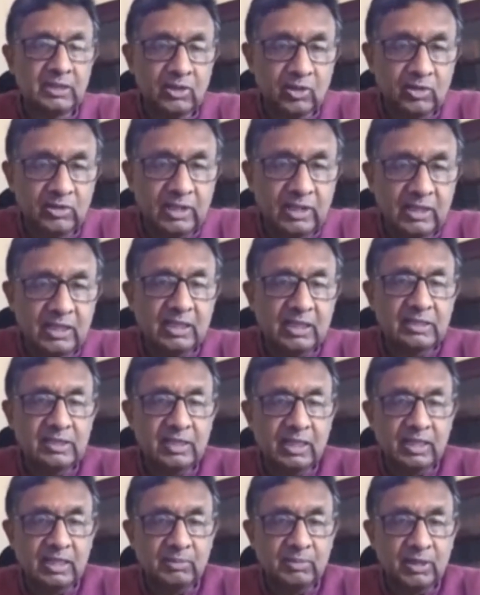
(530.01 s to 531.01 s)
not India
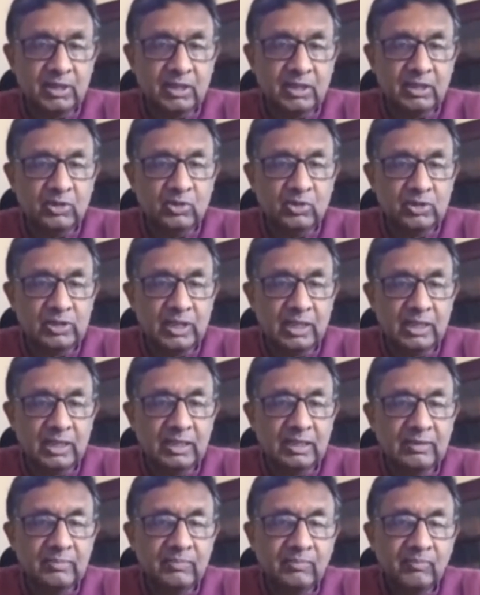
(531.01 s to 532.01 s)
shining, but Hindu
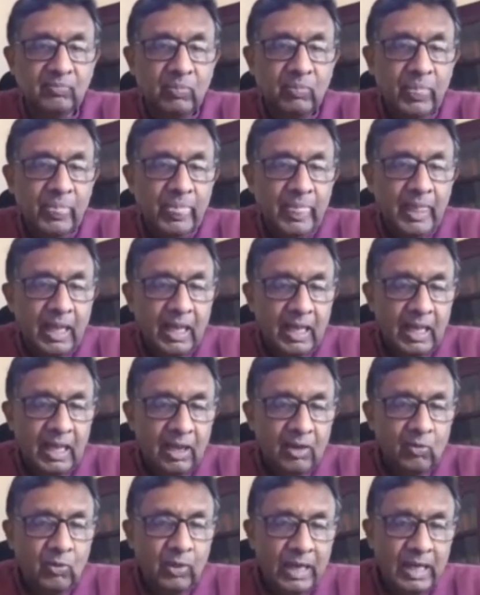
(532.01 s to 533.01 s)
shining,
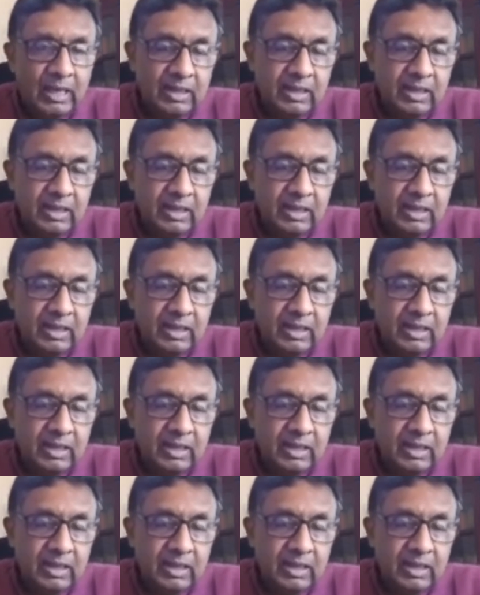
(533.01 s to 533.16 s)
where